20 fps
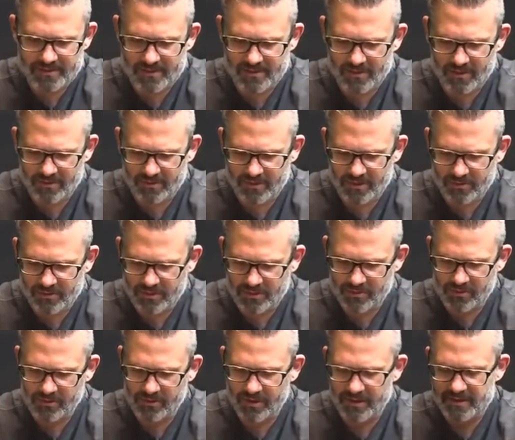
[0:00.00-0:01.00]
so no, no new
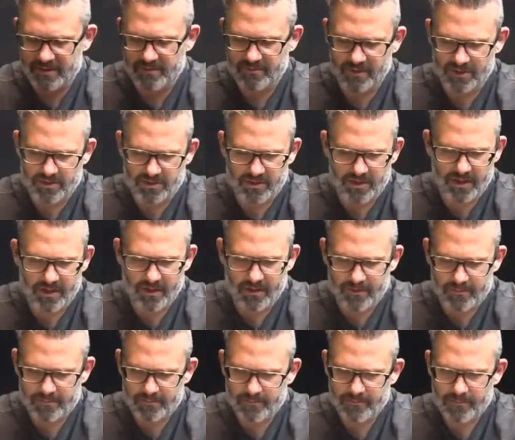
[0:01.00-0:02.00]
units featured
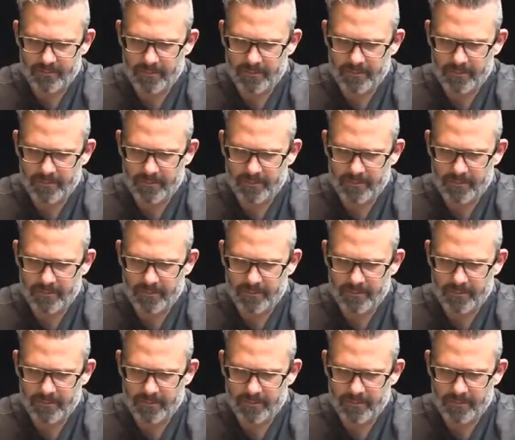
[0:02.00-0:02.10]
here